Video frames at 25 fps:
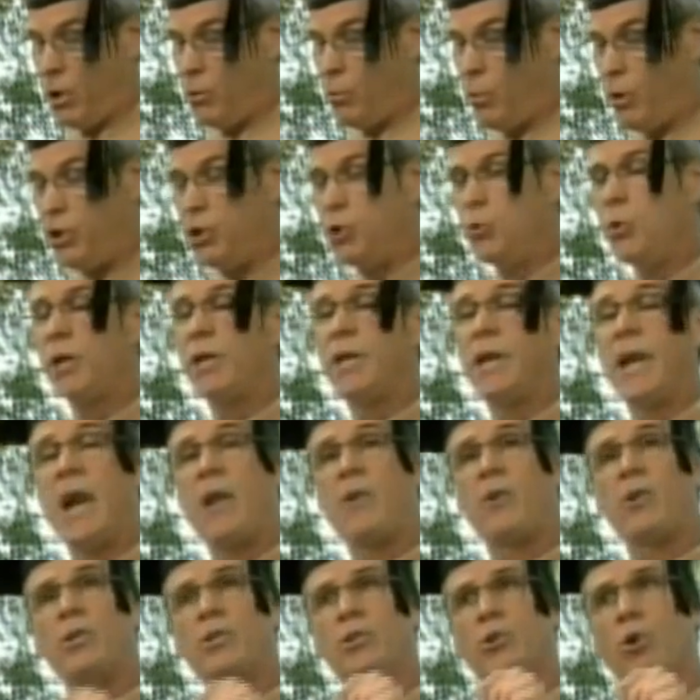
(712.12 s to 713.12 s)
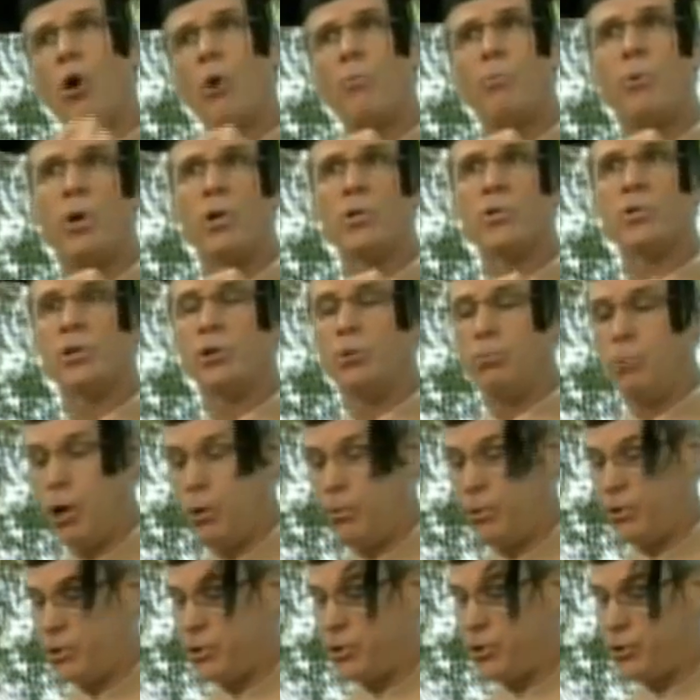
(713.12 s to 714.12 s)
When you encounter your personal
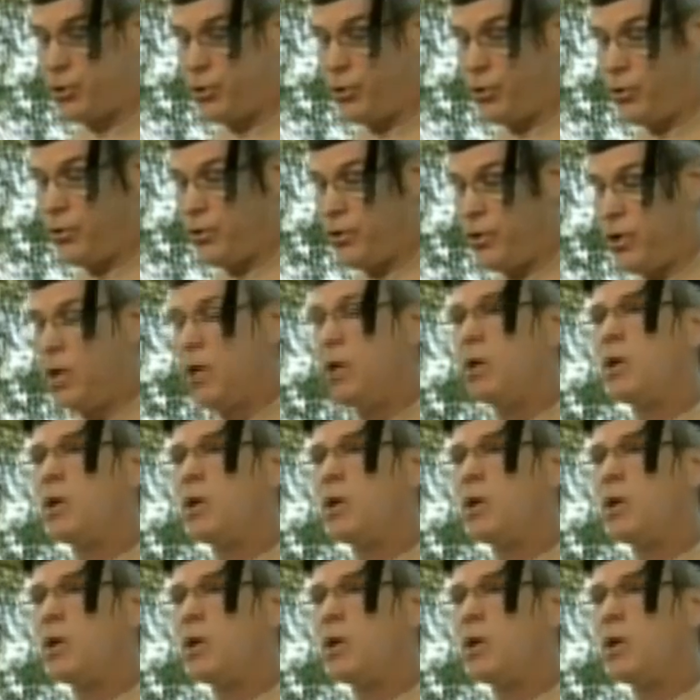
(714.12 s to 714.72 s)
moments of truth,